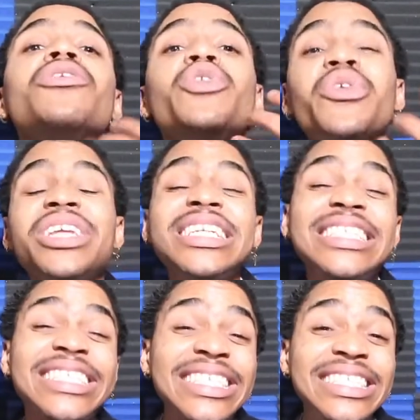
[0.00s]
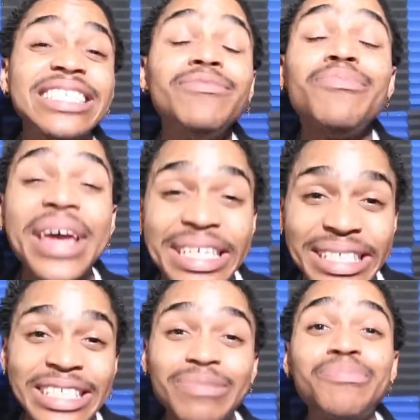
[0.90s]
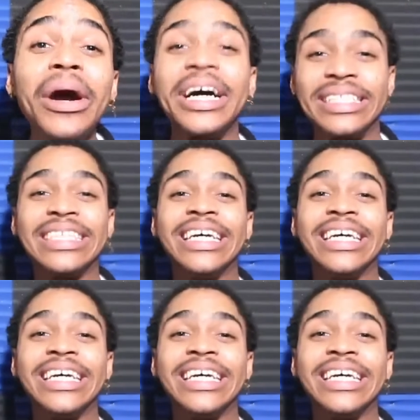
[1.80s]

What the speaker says: and do it on a consistent basis. But